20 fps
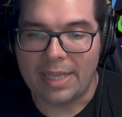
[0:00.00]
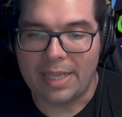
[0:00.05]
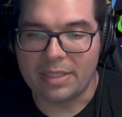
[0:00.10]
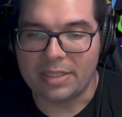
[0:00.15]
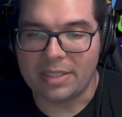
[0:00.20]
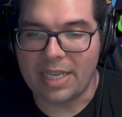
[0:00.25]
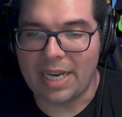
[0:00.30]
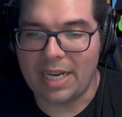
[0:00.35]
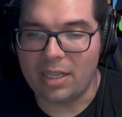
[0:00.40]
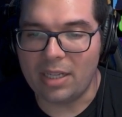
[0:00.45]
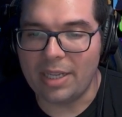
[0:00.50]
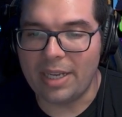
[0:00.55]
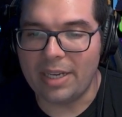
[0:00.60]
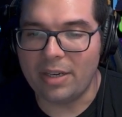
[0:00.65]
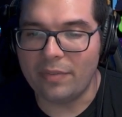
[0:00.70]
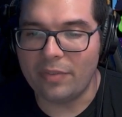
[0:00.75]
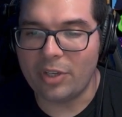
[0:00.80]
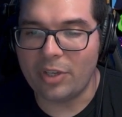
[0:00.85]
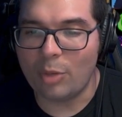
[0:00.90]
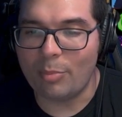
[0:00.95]
At the tail
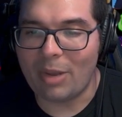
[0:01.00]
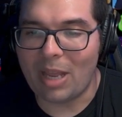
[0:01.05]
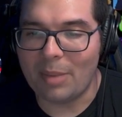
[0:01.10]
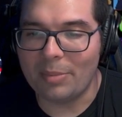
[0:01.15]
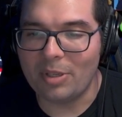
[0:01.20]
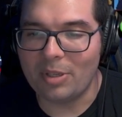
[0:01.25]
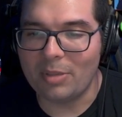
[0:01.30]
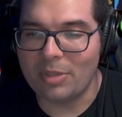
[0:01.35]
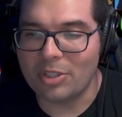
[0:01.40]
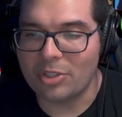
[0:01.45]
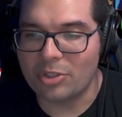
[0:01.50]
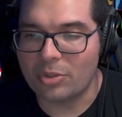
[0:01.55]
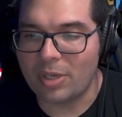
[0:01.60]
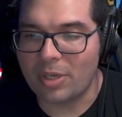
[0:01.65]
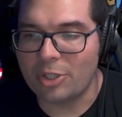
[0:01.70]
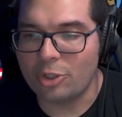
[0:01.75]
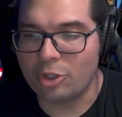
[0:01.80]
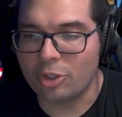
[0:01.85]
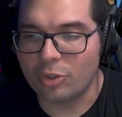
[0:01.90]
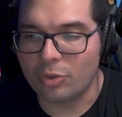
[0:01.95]
end of the Obama
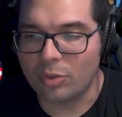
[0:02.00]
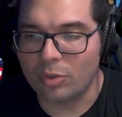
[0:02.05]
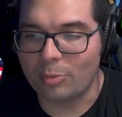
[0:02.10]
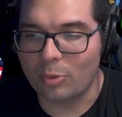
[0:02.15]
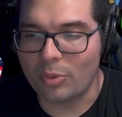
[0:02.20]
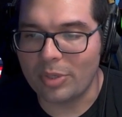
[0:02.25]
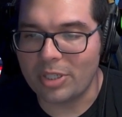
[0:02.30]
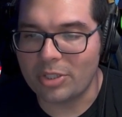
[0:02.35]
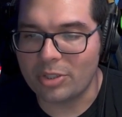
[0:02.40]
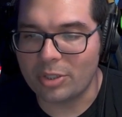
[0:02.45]
administration, a group of